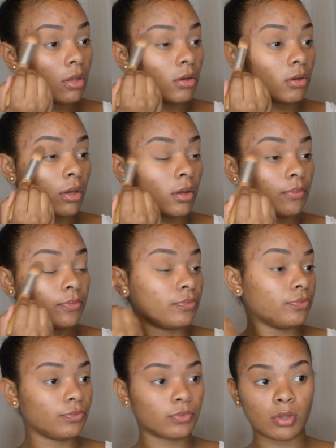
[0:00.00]
Okay.
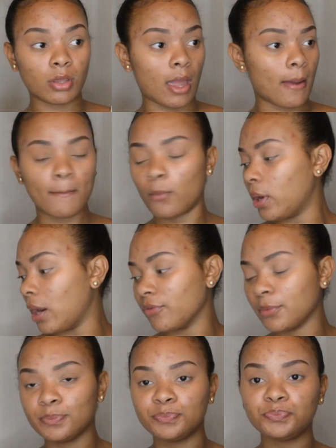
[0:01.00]
Okay,
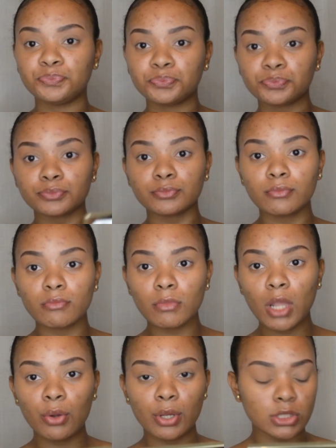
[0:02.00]
whatever.
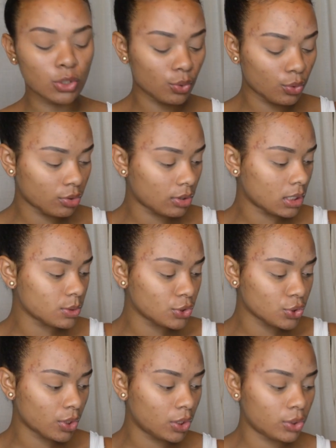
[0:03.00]
Okay, so that's what
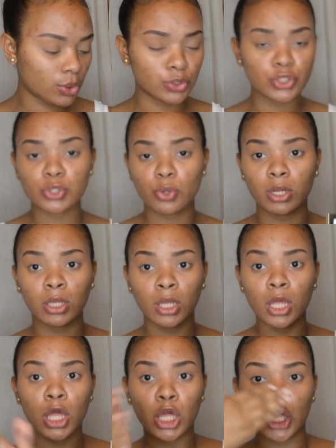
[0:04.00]
you're going to do. You're just going to,
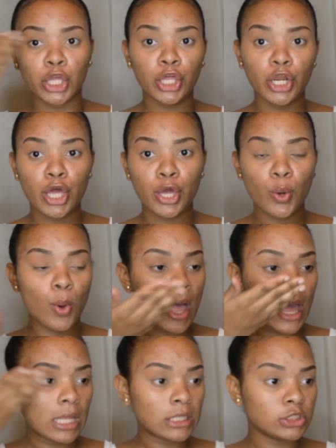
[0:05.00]
you know,
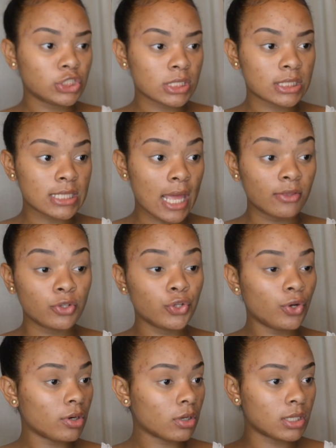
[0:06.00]
just set
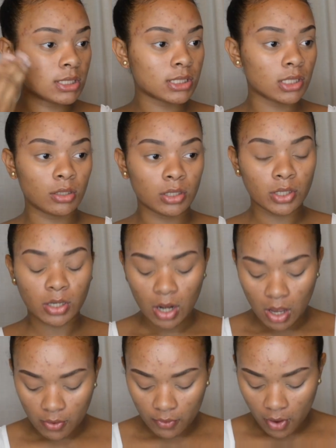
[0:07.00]
your
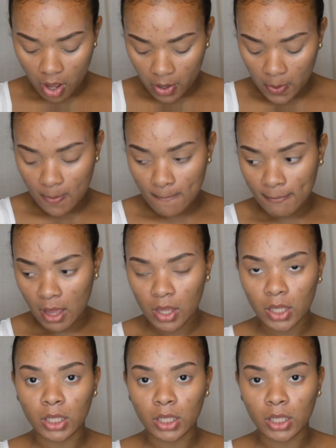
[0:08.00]
concealer um,